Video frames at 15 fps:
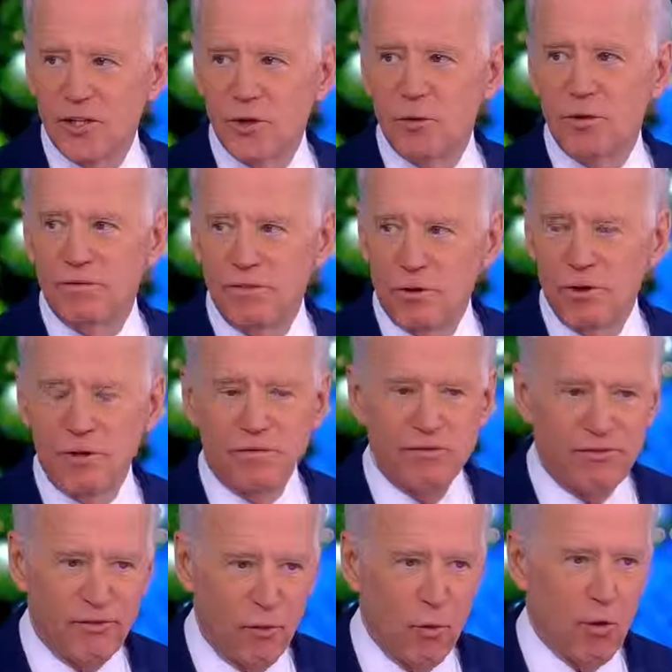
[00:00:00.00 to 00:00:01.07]
to do with voting
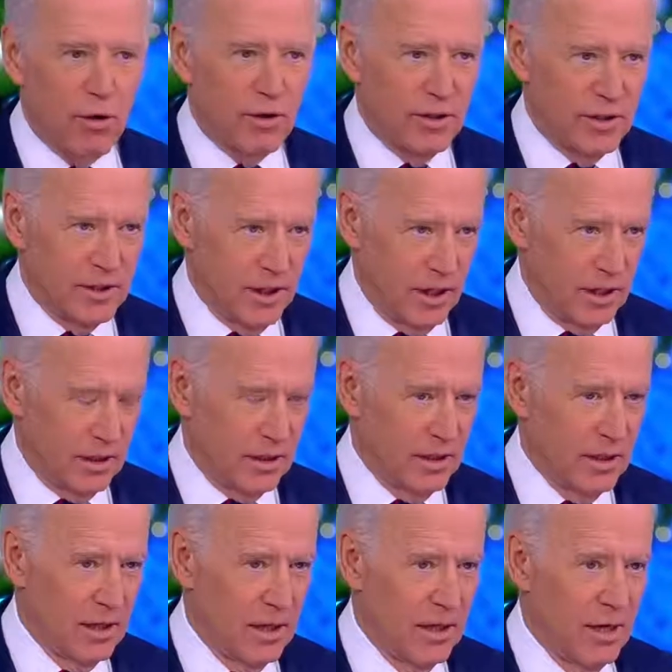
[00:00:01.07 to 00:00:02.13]
for Doug.
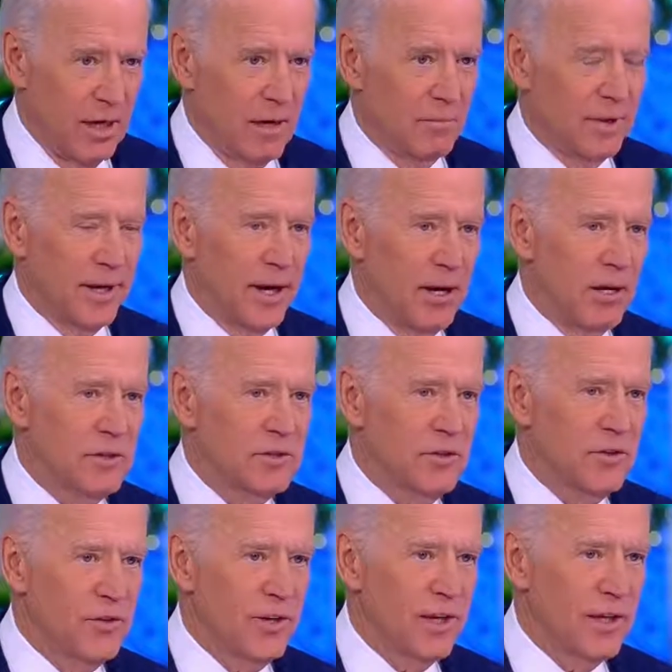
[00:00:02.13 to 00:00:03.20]
Mm-hmm. But I
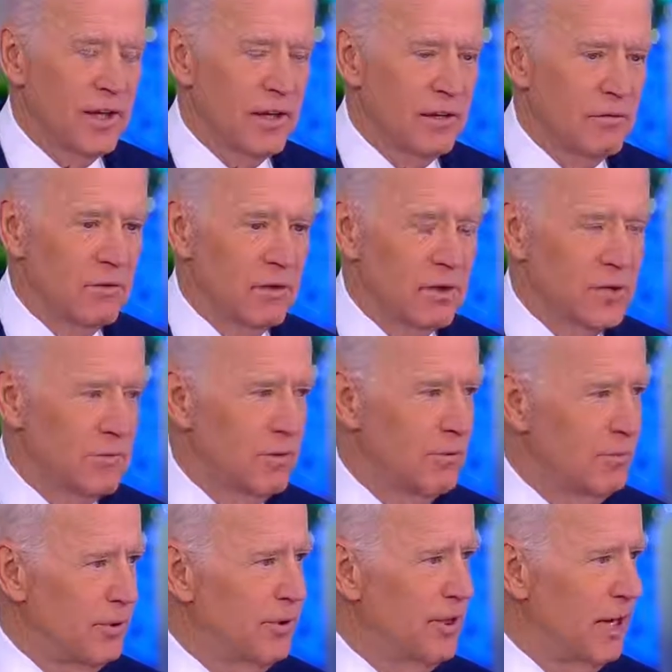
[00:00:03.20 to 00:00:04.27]
also think it was a
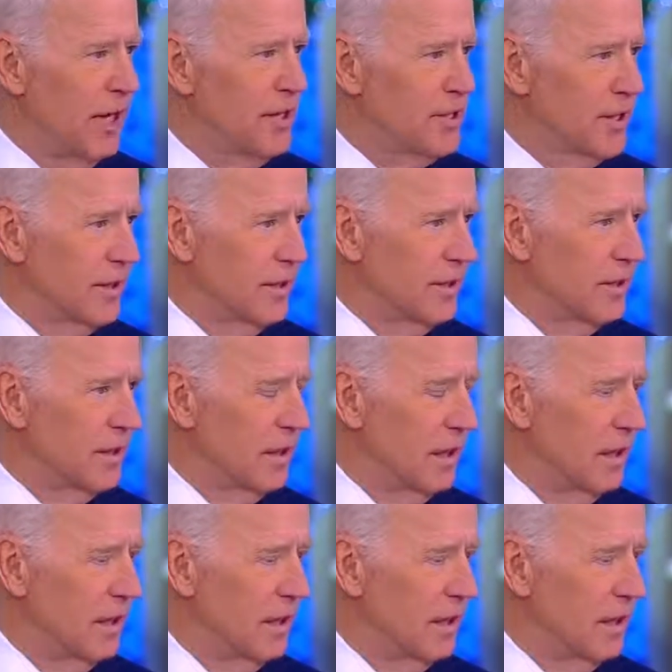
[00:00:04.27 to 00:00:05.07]
repudiation